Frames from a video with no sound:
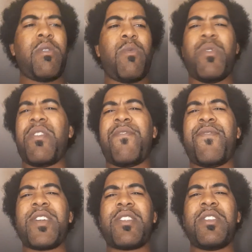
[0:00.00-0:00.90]
where the
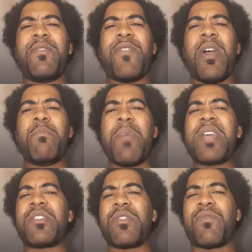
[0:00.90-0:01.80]
fuck did she find
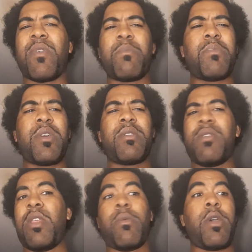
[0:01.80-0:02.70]
matches from? But
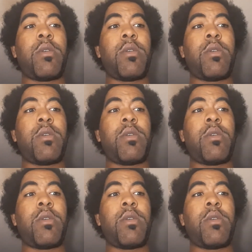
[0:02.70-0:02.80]
anyway,